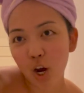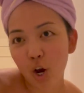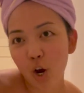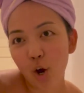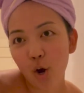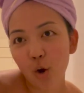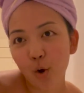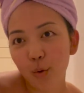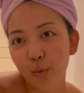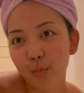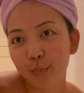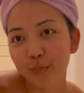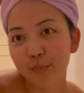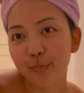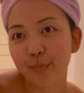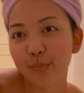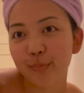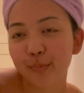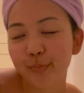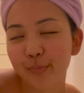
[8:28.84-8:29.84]
home,
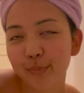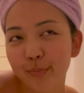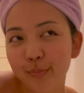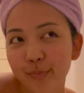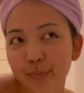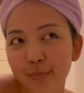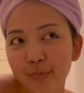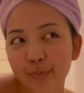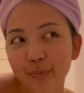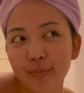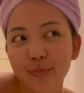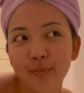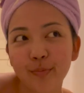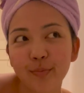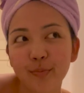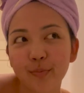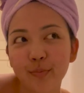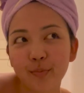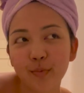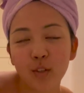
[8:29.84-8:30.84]

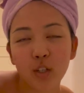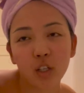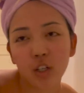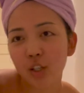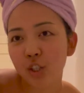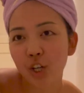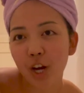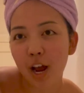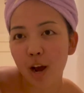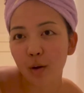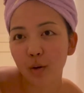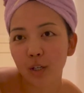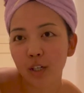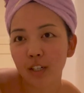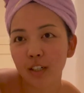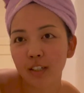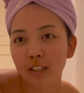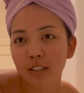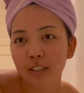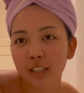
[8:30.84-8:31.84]
took a
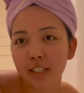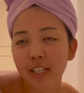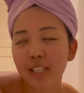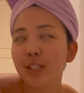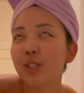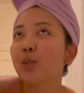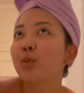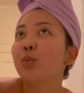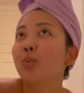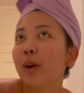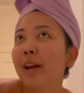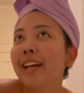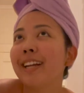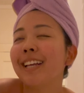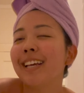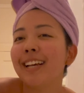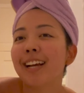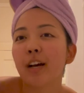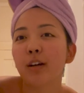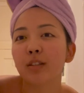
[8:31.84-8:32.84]
shower. It's
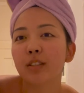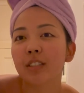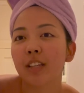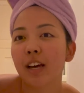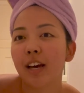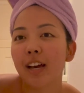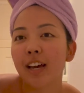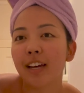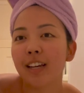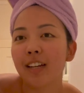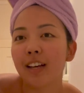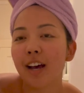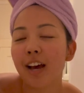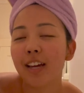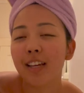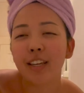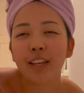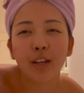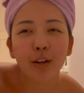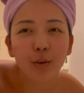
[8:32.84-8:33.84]
raining outside.
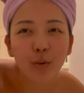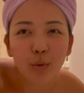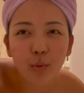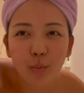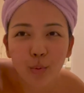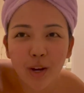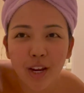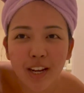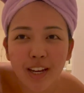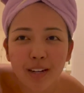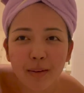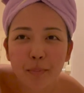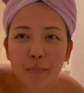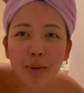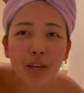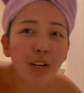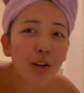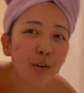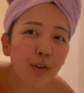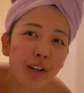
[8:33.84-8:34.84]
I hear the rain
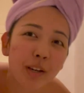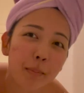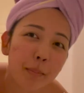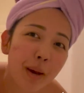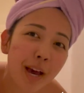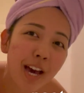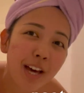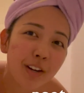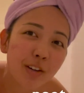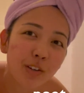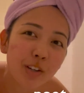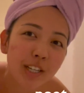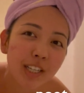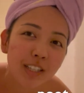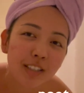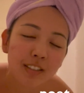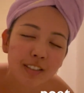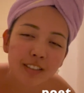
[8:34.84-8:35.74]
pittering pattering.